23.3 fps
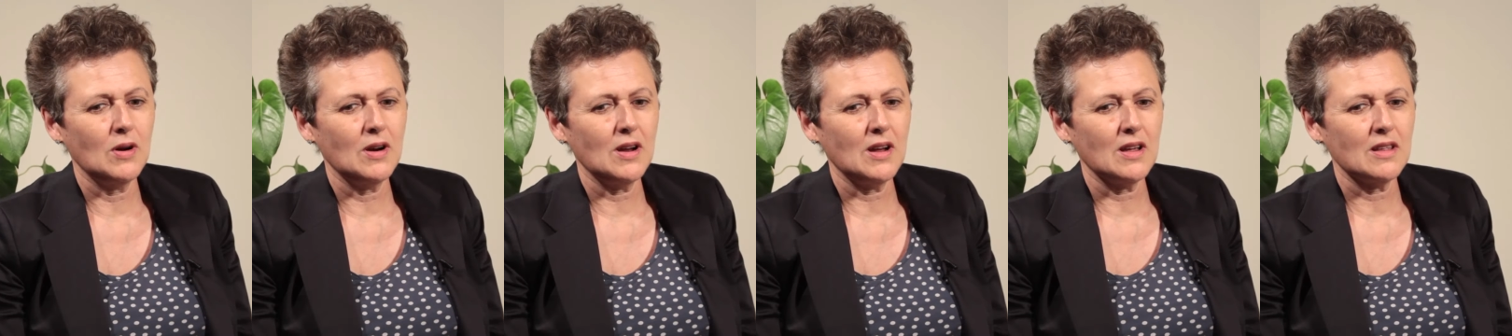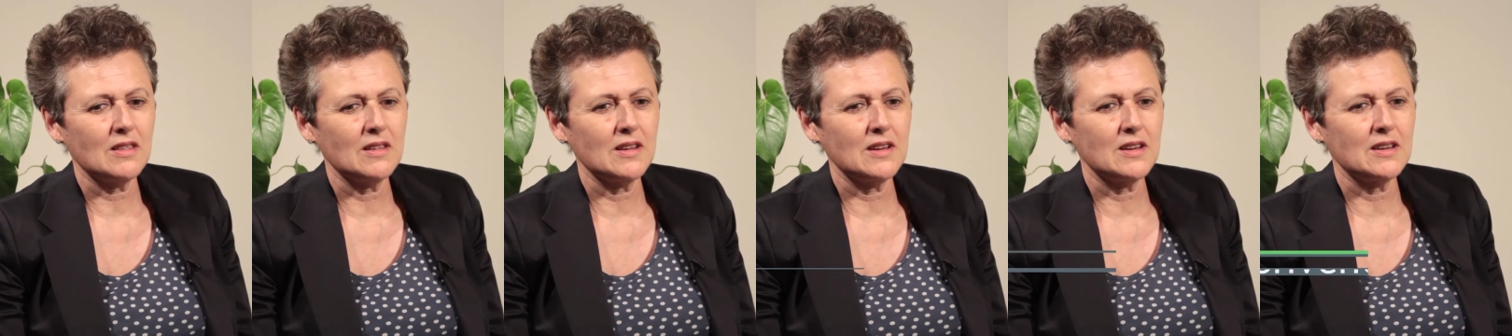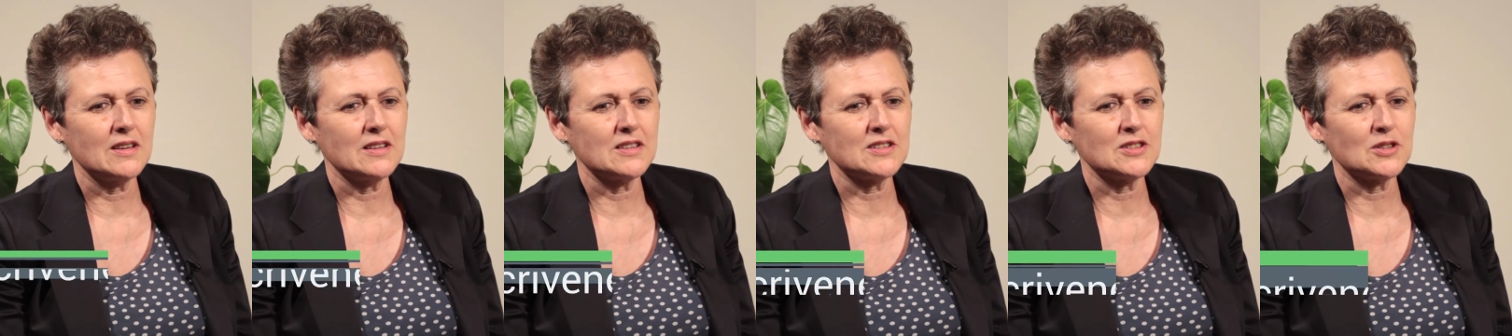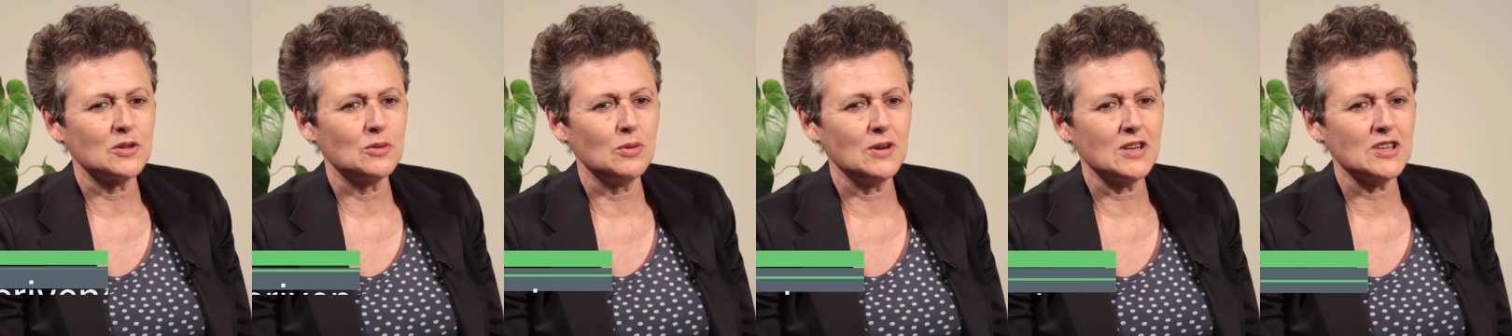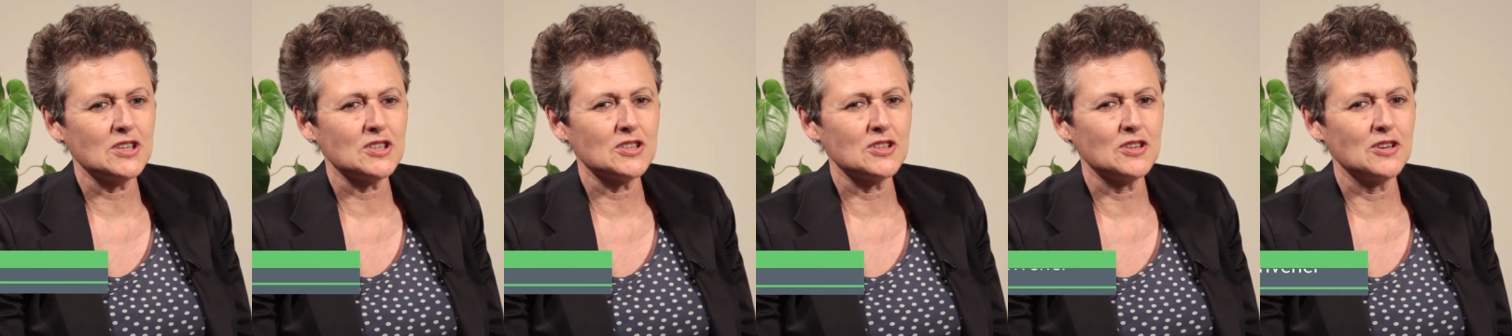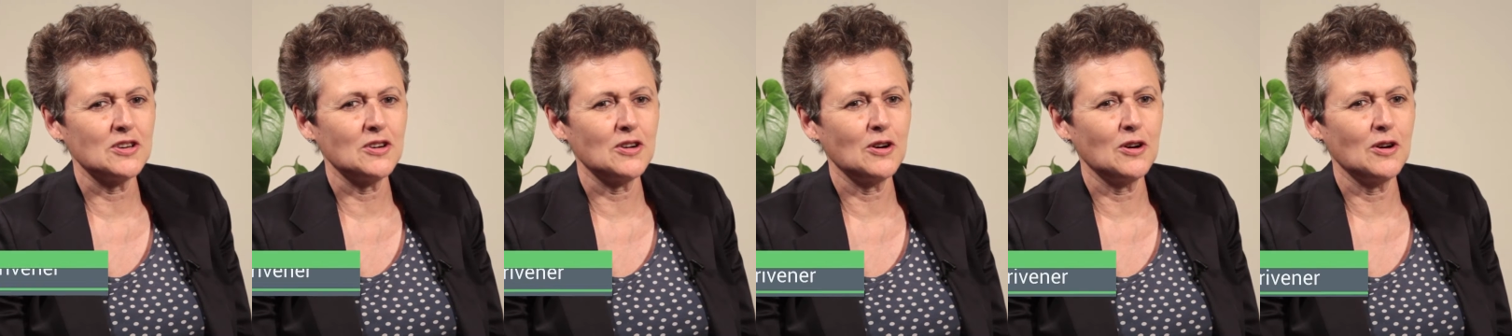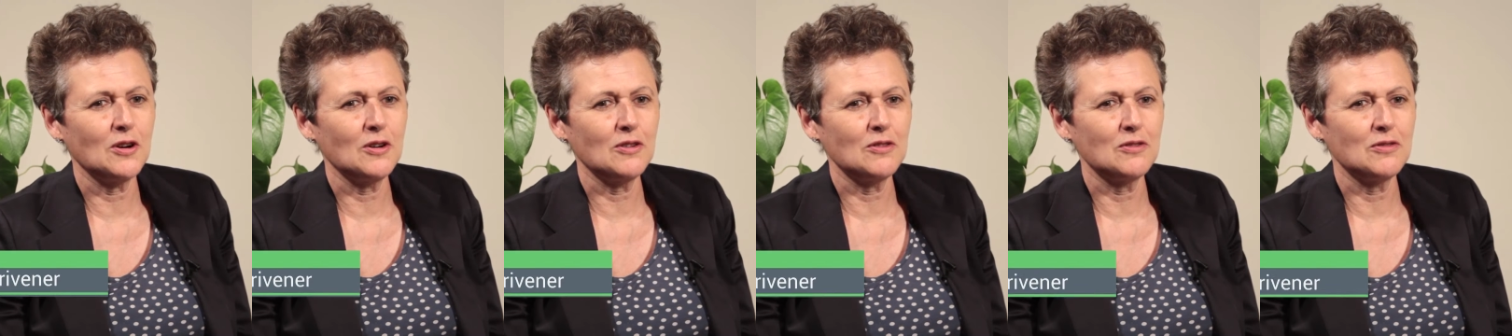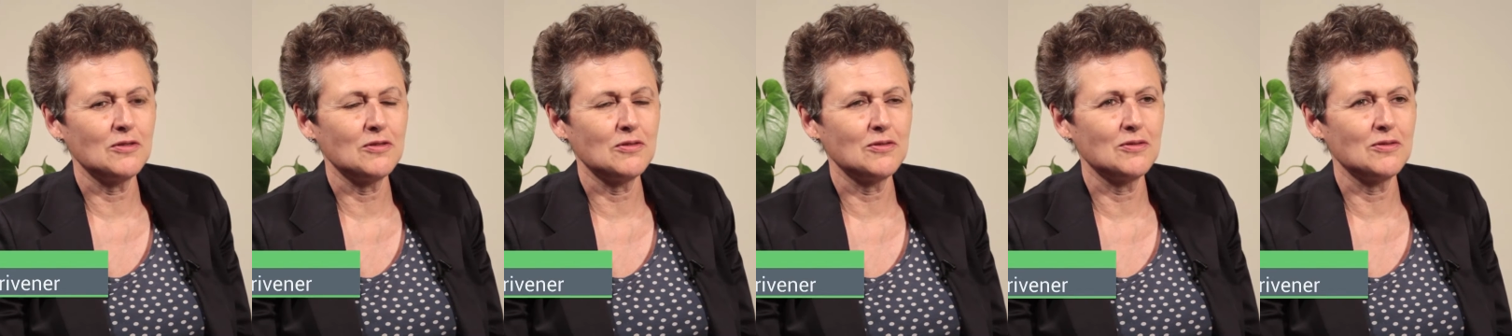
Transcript: I think it's a question of